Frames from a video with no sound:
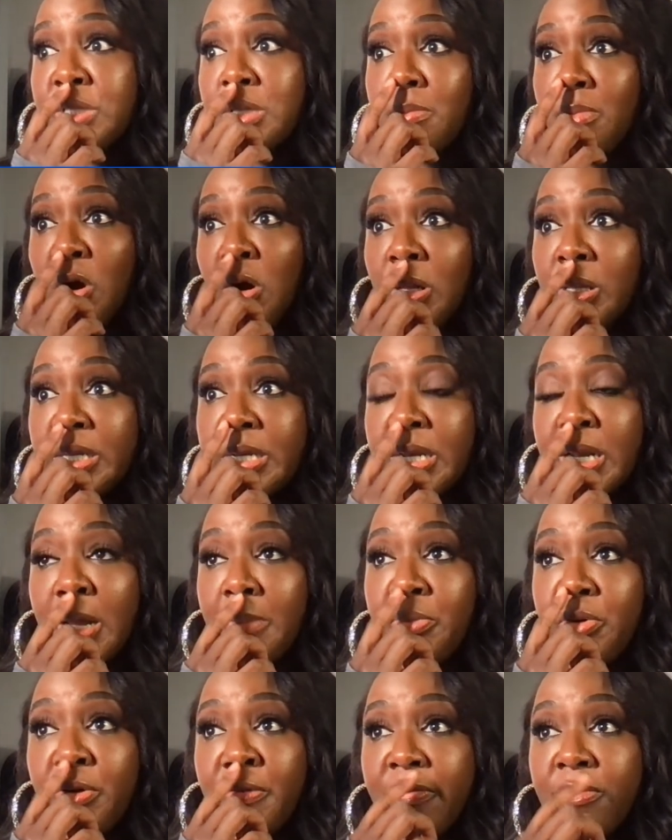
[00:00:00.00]
the Marley that I
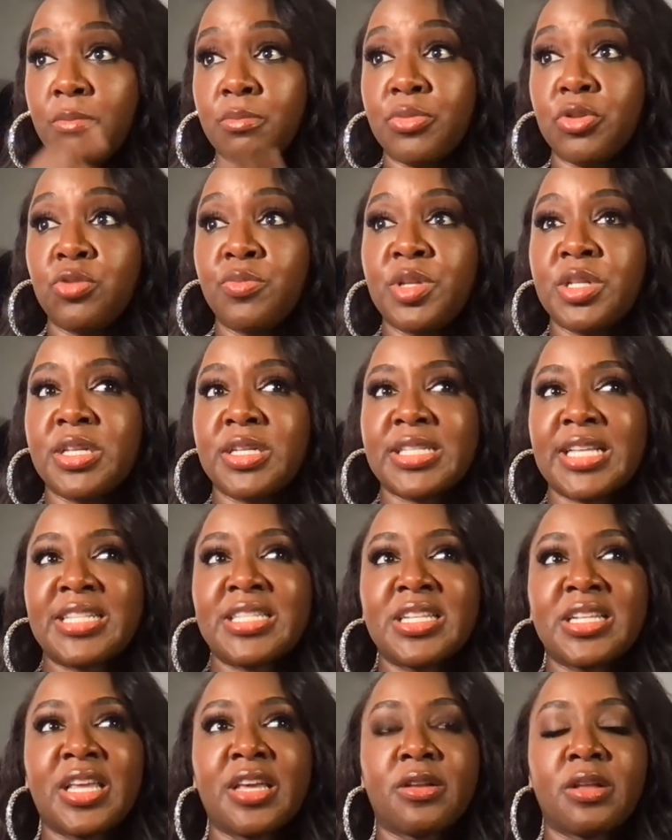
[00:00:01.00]
bought from Bloomingdale's, I
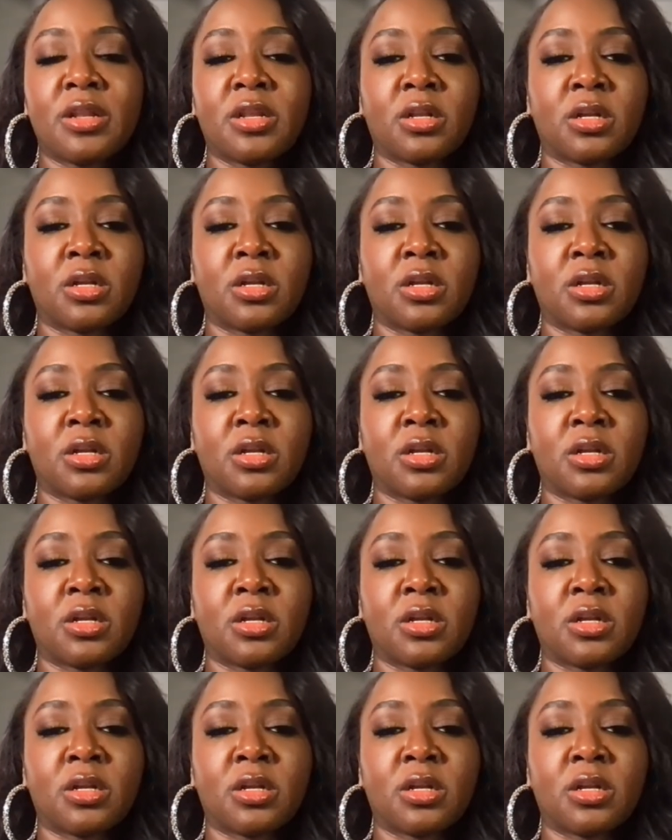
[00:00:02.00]
did get at